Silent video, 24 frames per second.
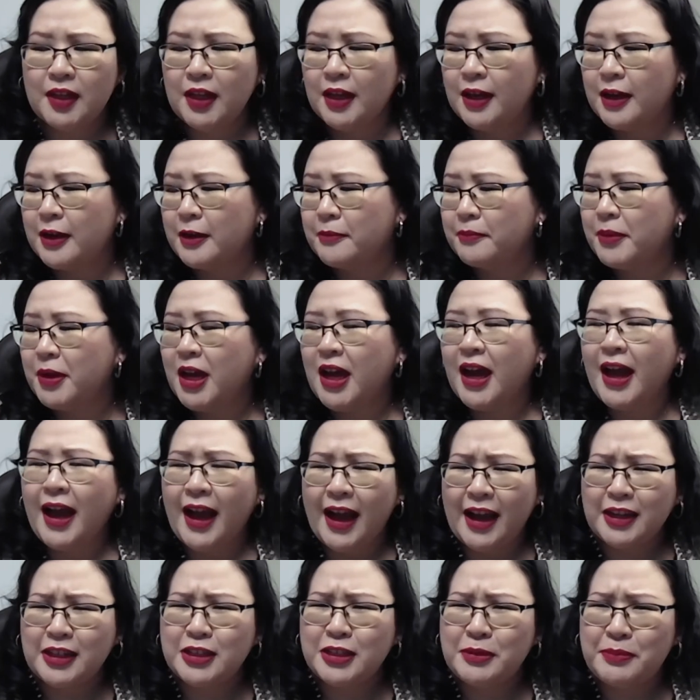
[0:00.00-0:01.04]
I
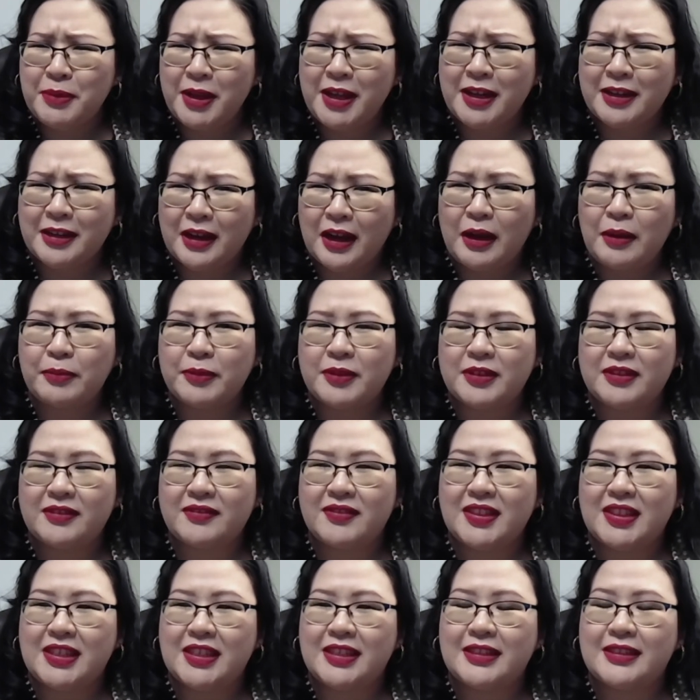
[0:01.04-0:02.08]
actually made a couple of
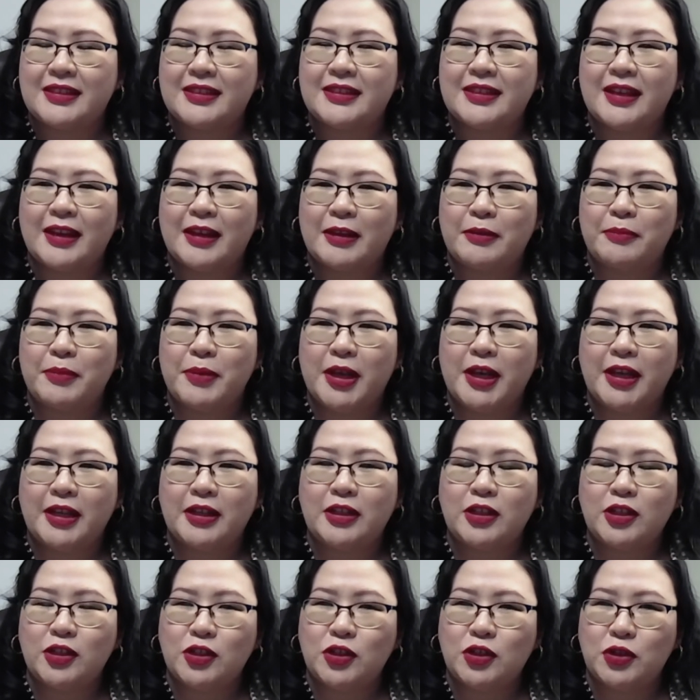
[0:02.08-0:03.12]
these. I
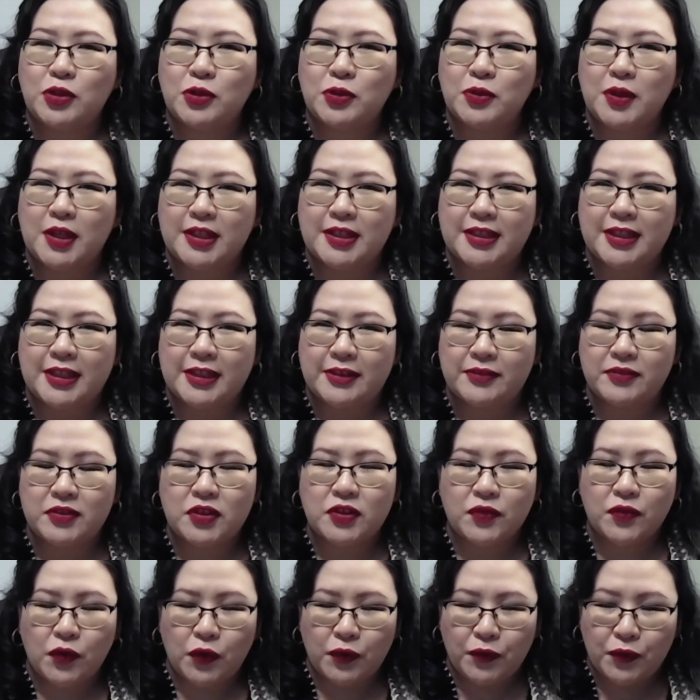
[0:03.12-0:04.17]
made 2 as
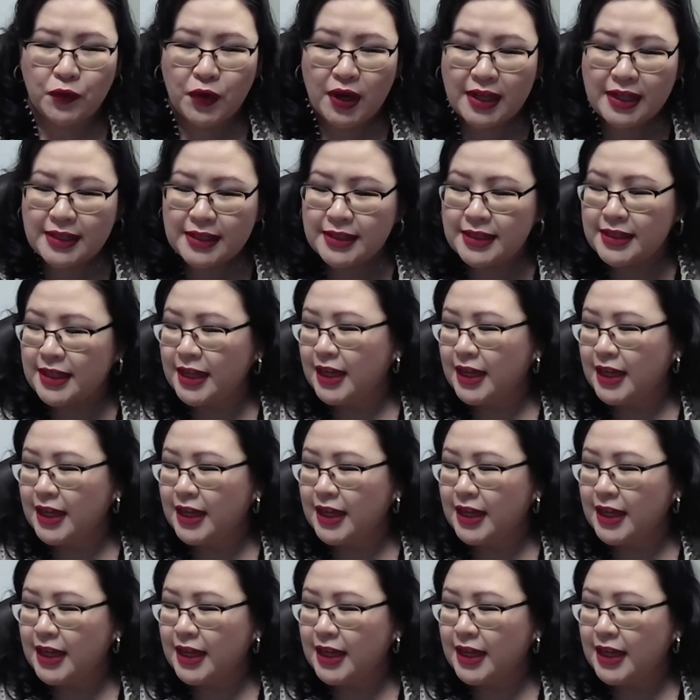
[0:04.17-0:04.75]
gifts for friends.